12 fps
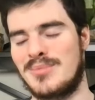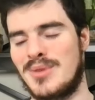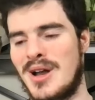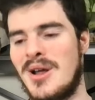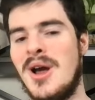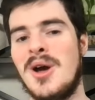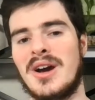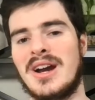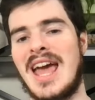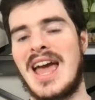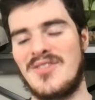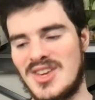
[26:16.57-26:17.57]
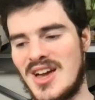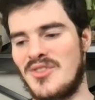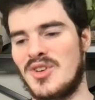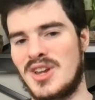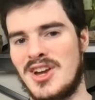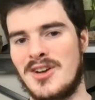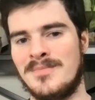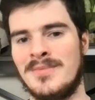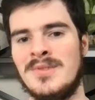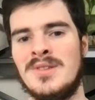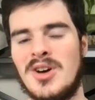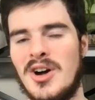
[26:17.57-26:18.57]
but we're going to have you covered here
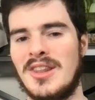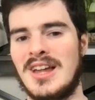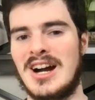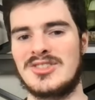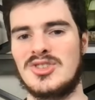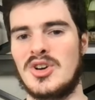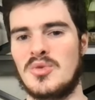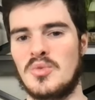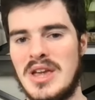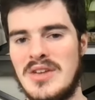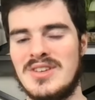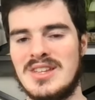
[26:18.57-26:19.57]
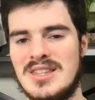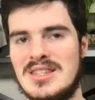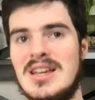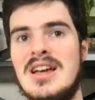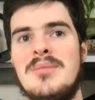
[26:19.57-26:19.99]
on Locked On Ravens.